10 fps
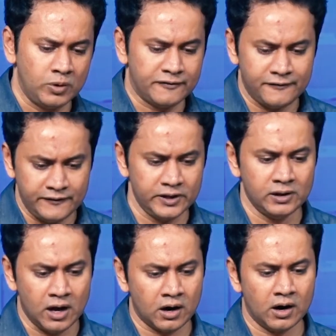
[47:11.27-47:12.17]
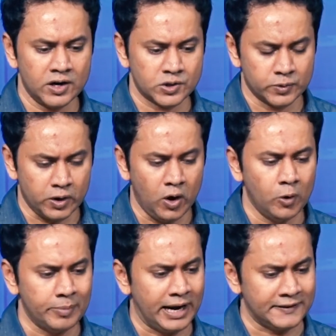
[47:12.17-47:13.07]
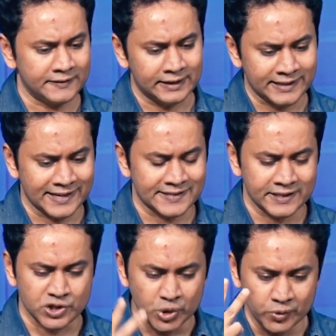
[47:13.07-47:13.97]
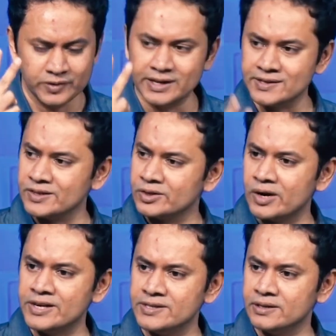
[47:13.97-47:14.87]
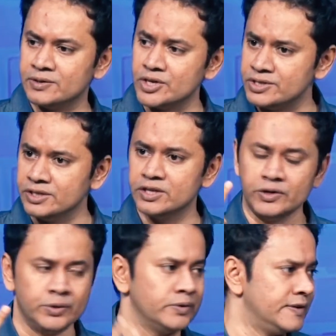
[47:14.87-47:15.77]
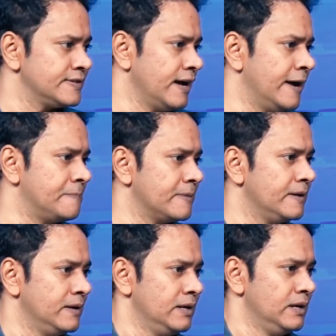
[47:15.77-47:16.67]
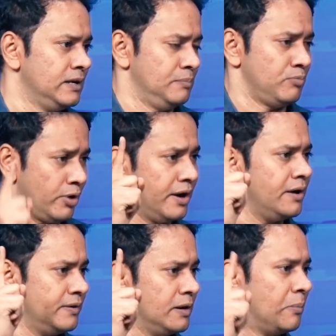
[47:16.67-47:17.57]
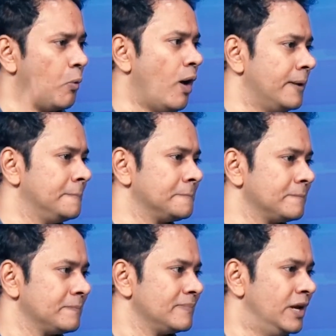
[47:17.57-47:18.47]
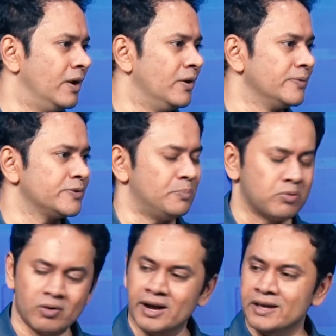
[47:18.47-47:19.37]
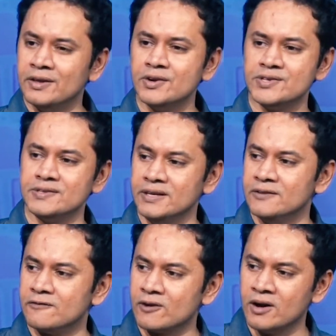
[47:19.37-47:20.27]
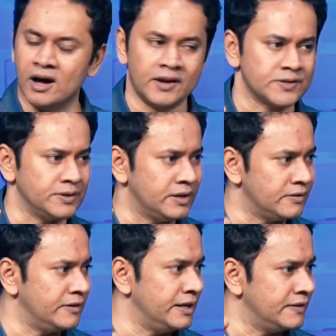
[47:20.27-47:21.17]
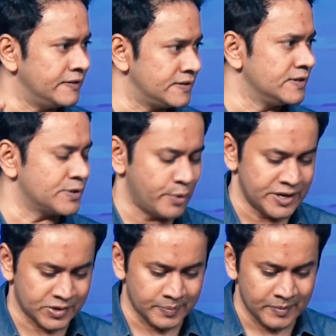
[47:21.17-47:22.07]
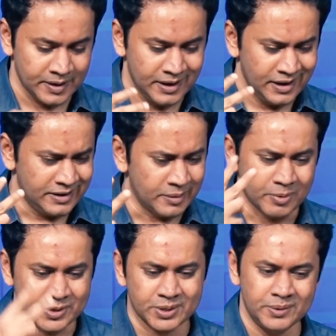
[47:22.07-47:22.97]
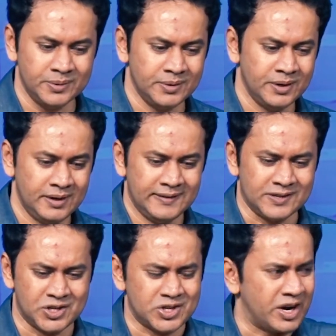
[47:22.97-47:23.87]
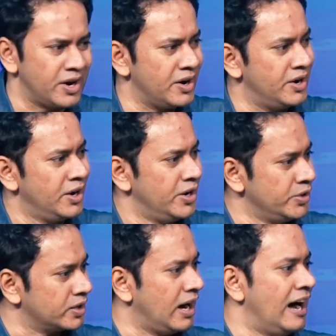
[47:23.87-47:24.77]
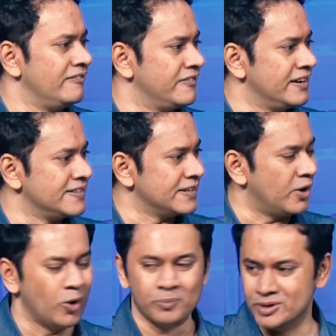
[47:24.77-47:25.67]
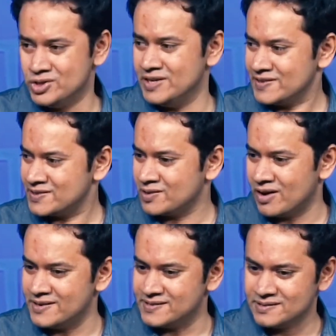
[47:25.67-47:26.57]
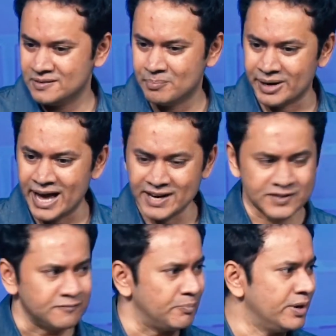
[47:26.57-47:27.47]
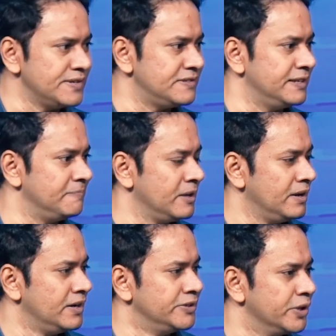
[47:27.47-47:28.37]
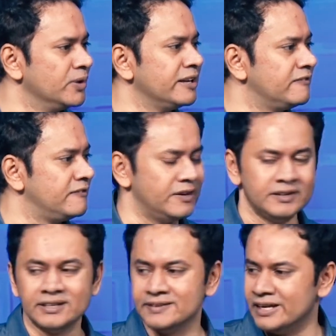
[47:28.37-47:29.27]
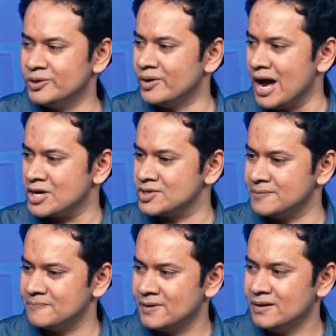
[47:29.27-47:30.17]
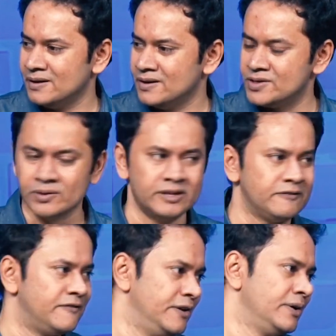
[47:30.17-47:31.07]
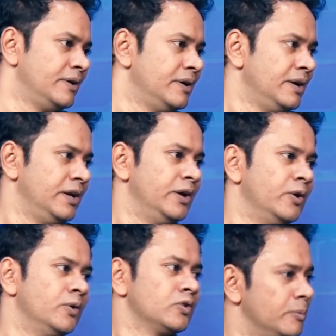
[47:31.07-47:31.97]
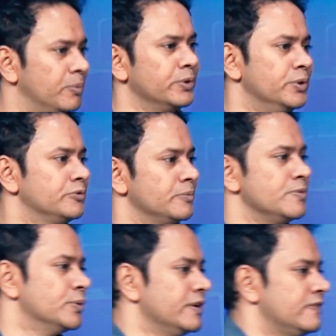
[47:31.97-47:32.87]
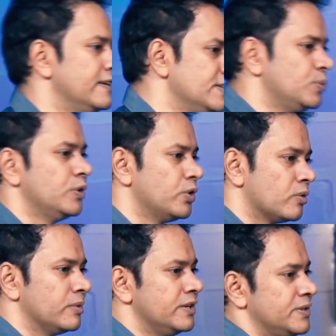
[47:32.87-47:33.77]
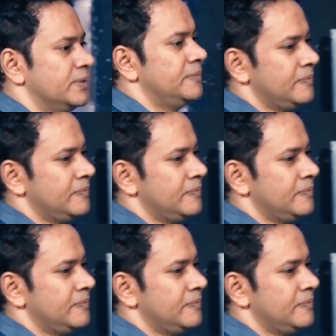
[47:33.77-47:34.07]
will fill our hearts with hope. And I, like I said, two things that Christ Christian can do this time: prayer, number one, you know, to pray and intercede for God to intervene in this situation, and number two, to share your confidence and hope in Jesus Christ by acts of mercy. Don't let fear dictate your action. Don't let fear, you know, cripple you from doing things you would normally do.